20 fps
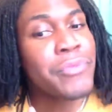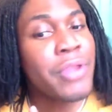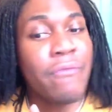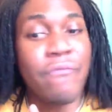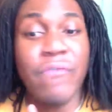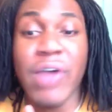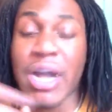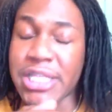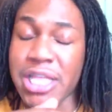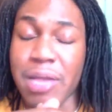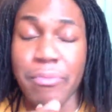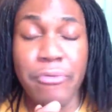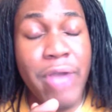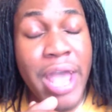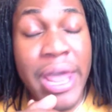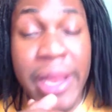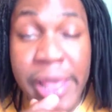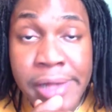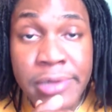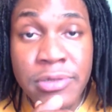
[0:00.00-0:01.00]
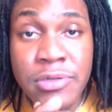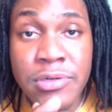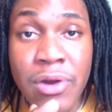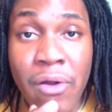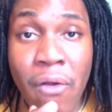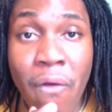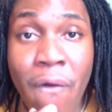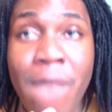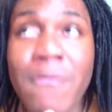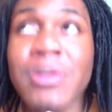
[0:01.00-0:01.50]
fucked up credit.
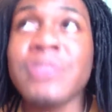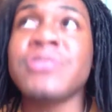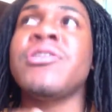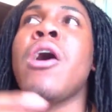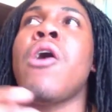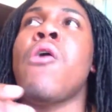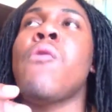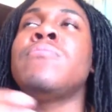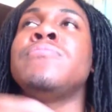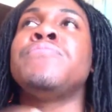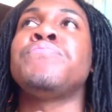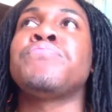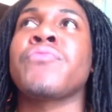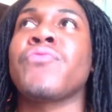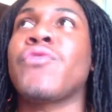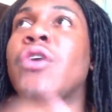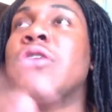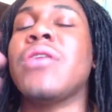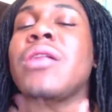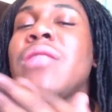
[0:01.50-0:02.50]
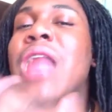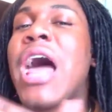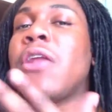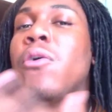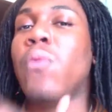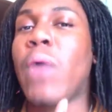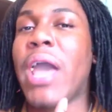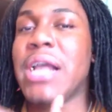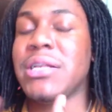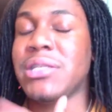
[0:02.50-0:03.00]
So there's a lot
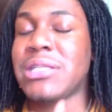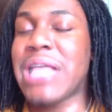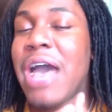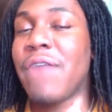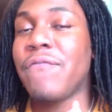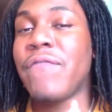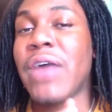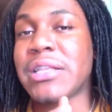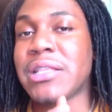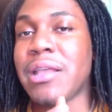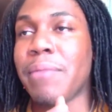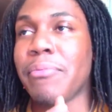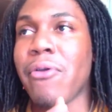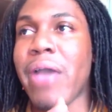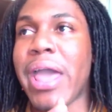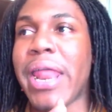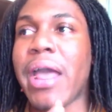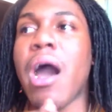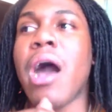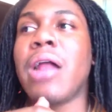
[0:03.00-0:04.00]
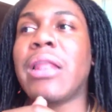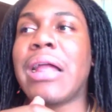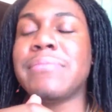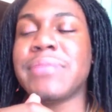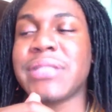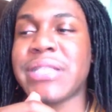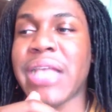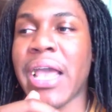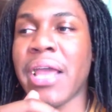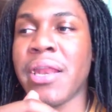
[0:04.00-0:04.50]
of ways to have fucked up credit. All I'm
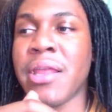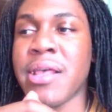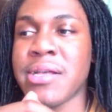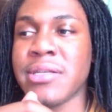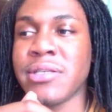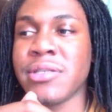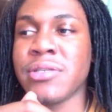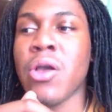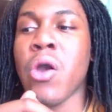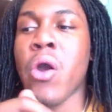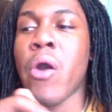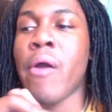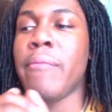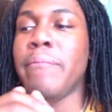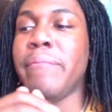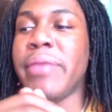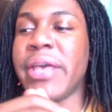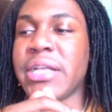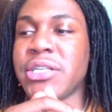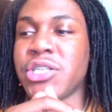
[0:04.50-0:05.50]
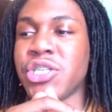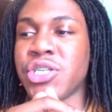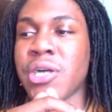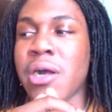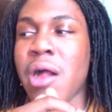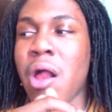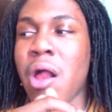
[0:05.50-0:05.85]
saying is, bitch,